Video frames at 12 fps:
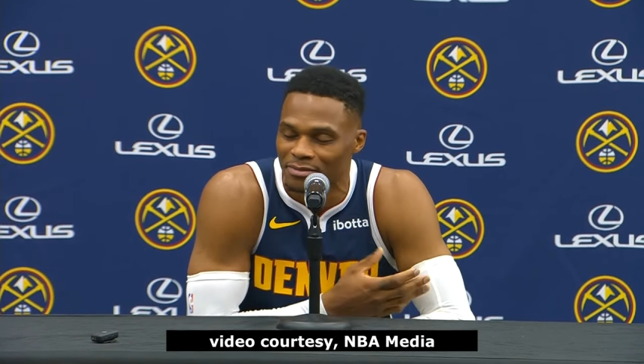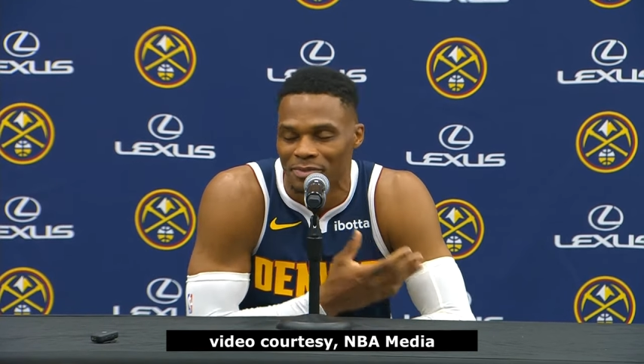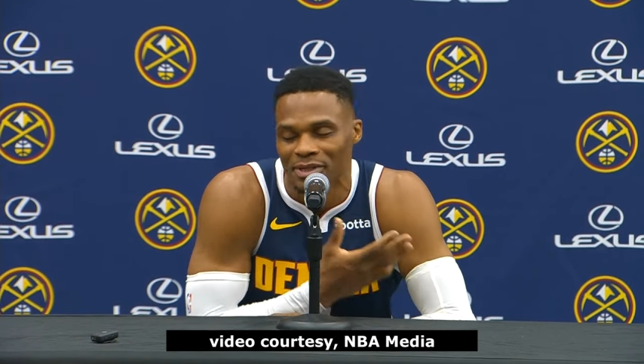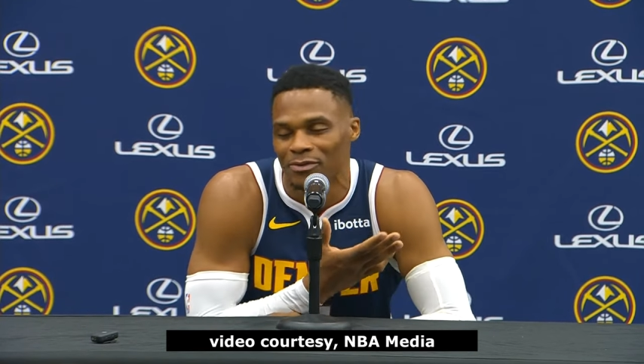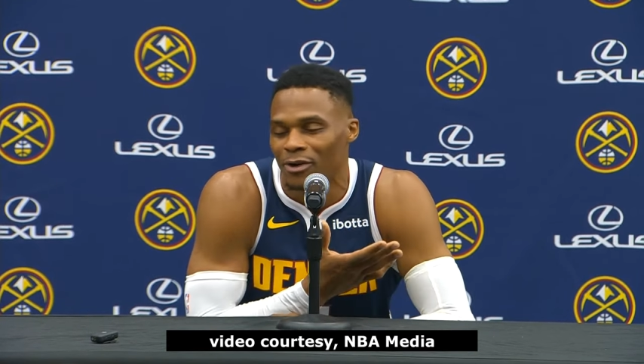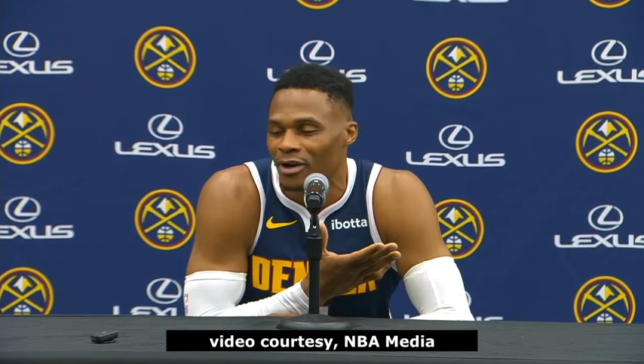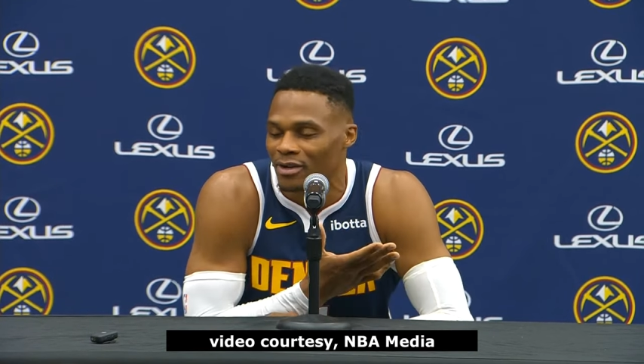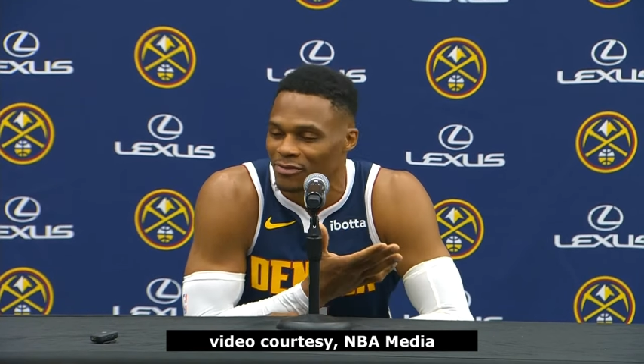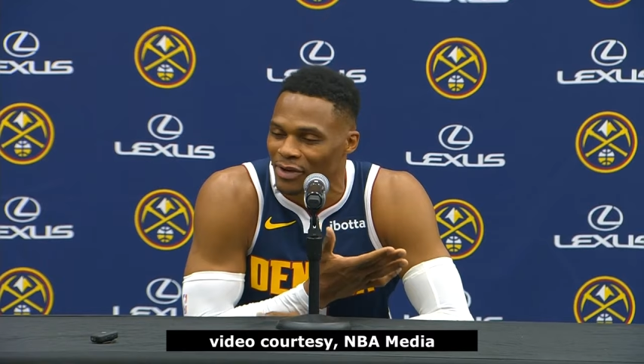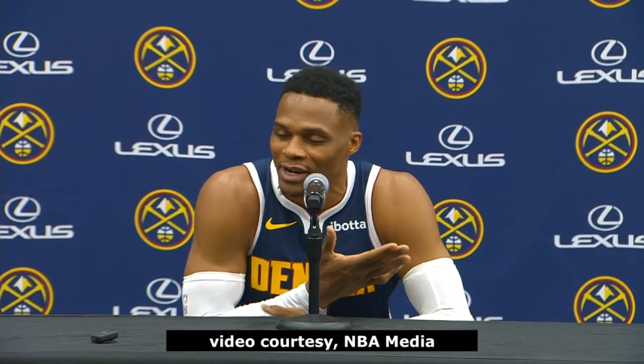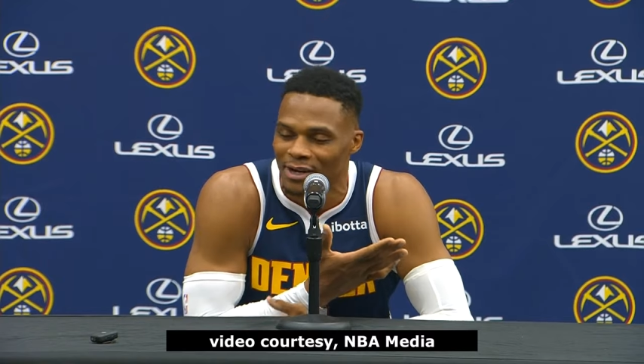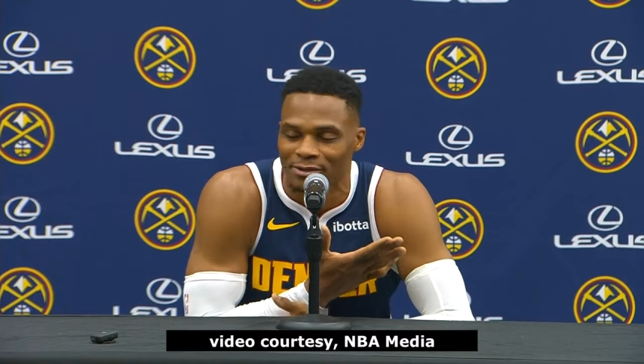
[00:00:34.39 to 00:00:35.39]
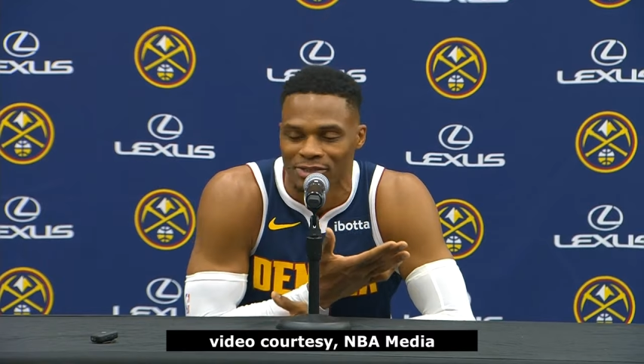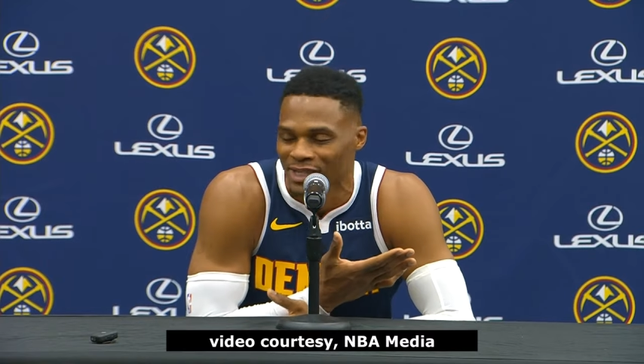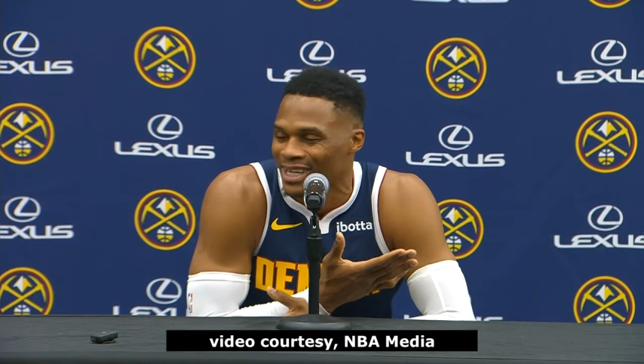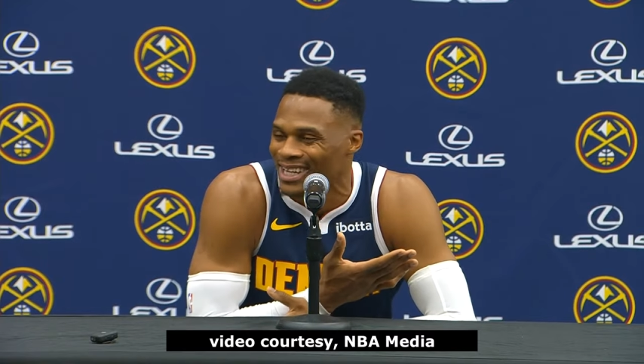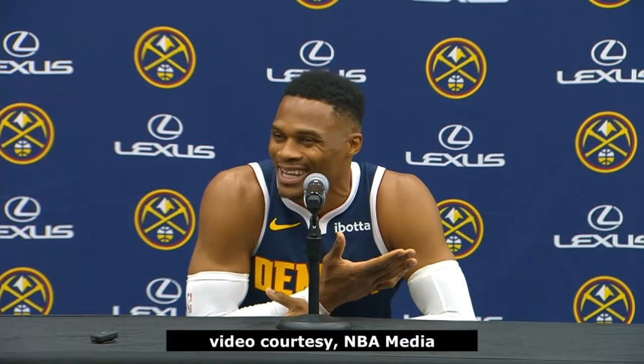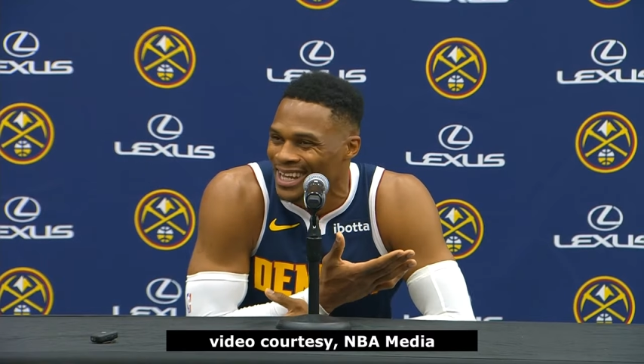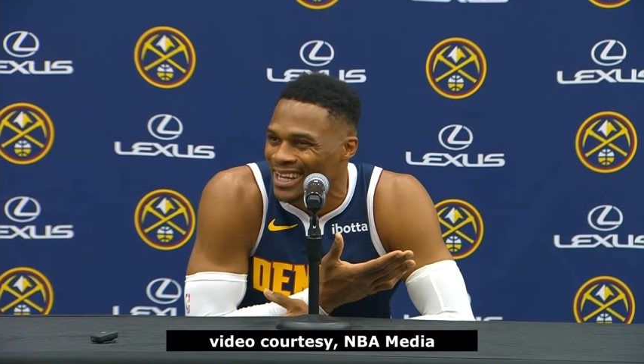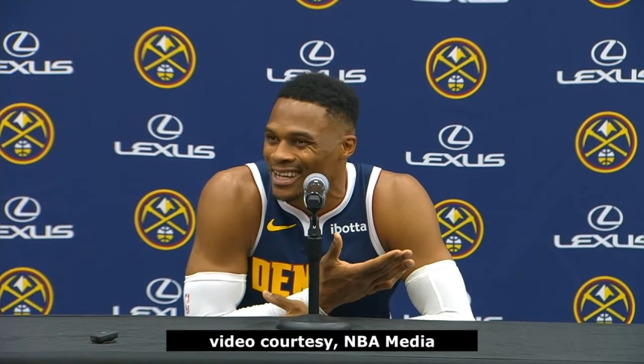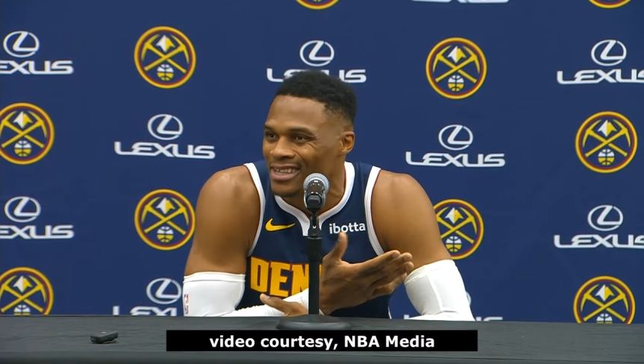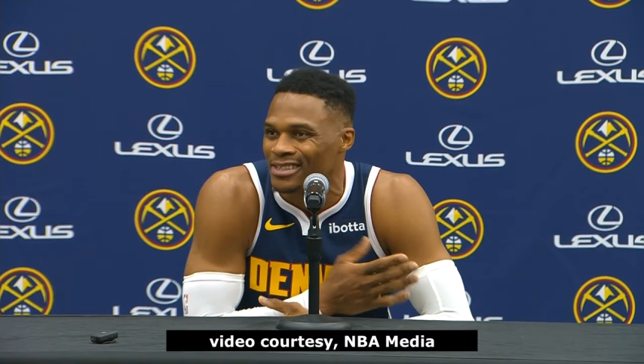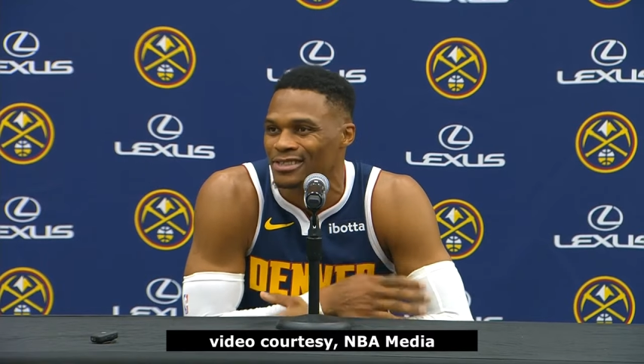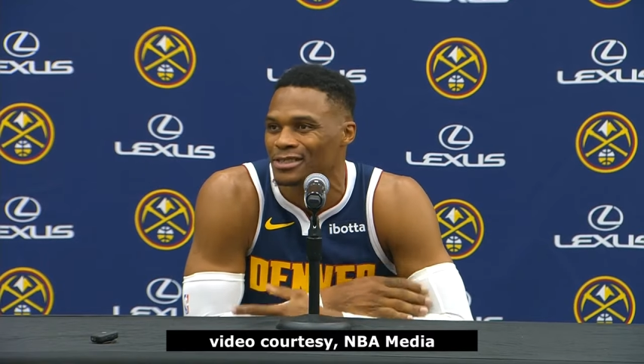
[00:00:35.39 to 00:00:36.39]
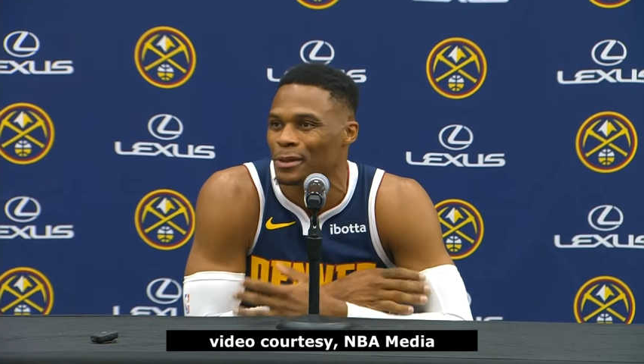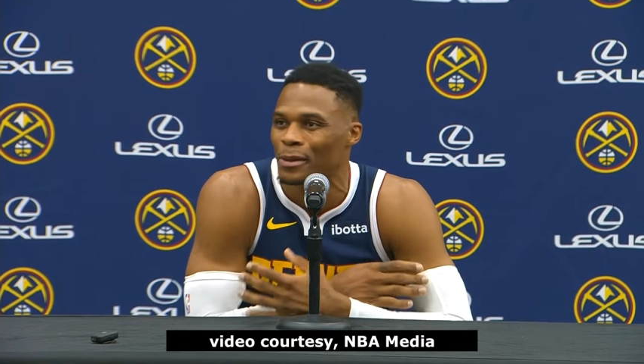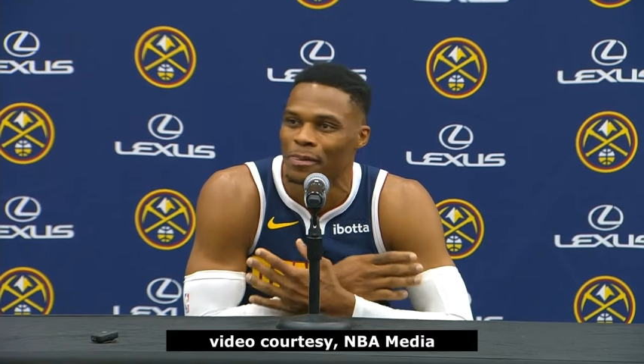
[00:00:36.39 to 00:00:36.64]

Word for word: be walking around shaking hands,